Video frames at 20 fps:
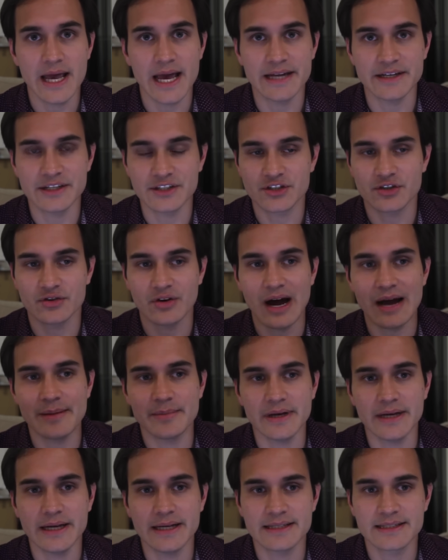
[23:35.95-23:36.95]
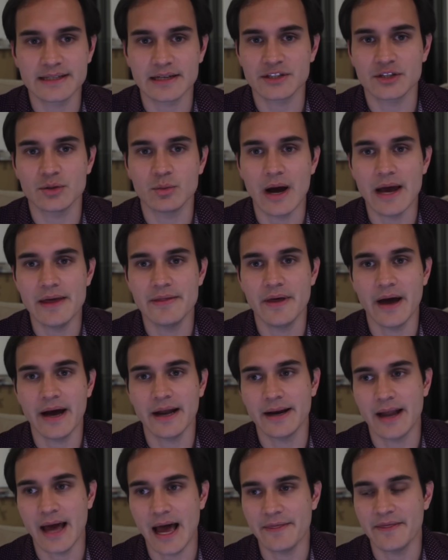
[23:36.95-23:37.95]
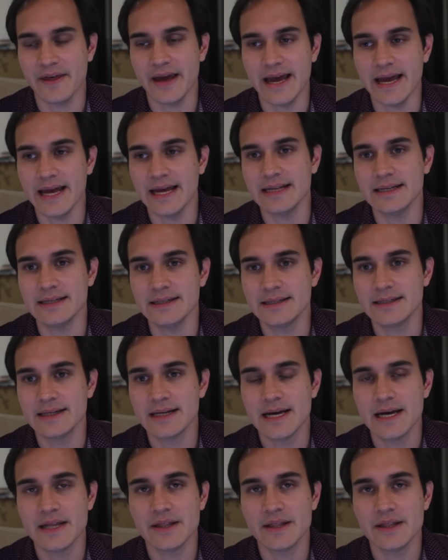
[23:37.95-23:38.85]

and describe it in such a way that at the end,